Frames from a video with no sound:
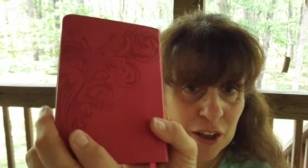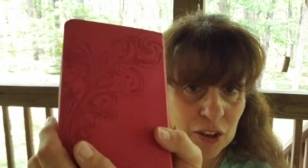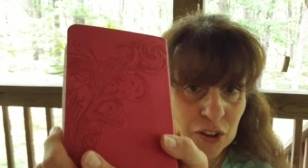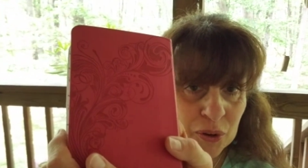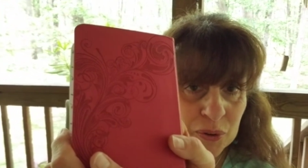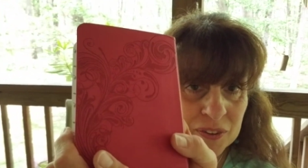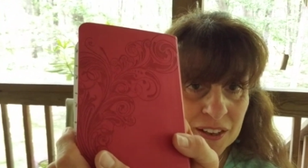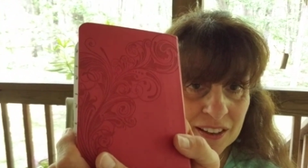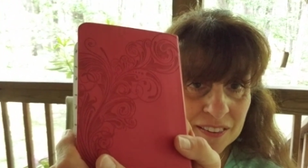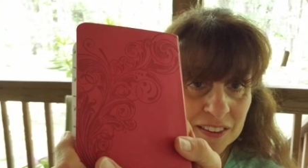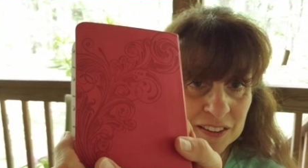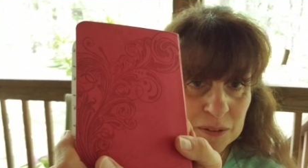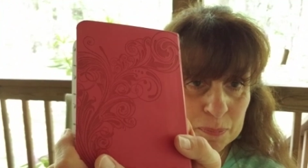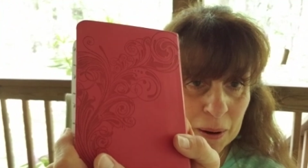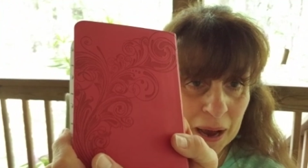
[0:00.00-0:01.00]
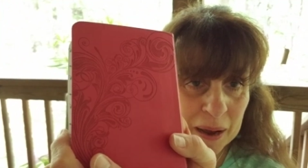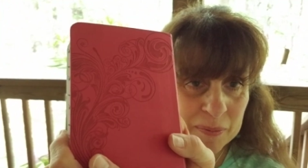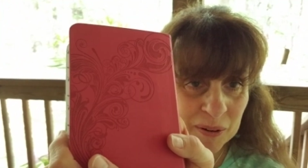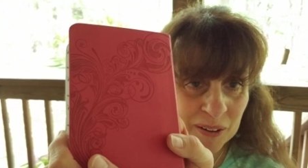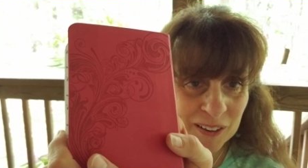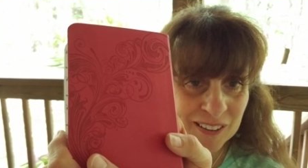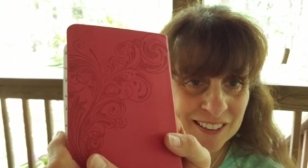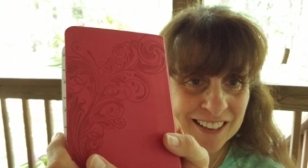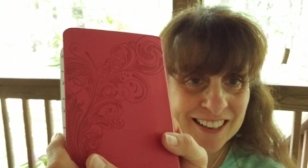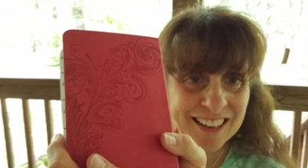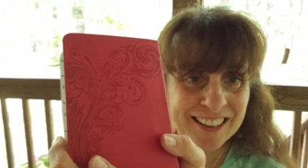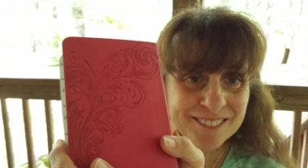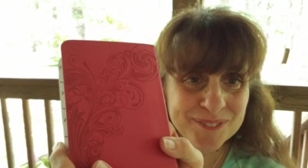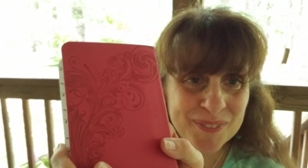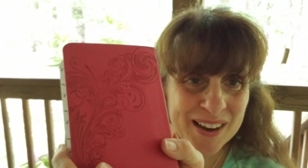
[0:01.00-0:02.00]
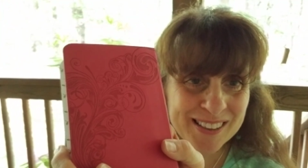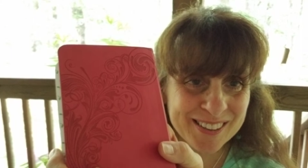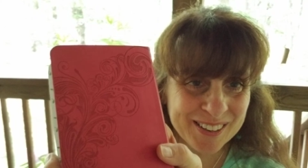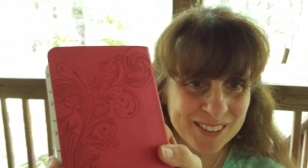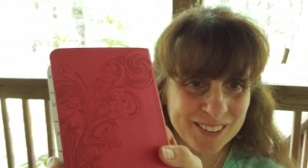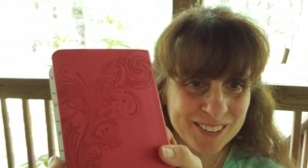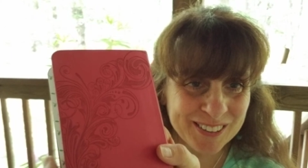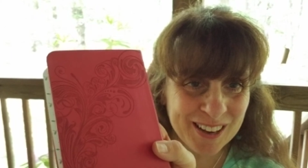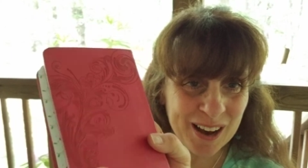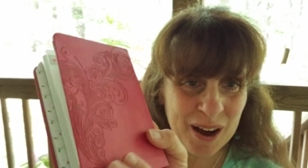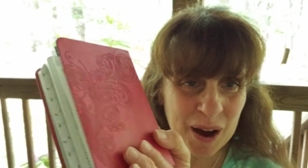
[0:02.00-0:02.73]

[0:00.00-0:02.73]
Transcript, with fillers: using this Bible, my little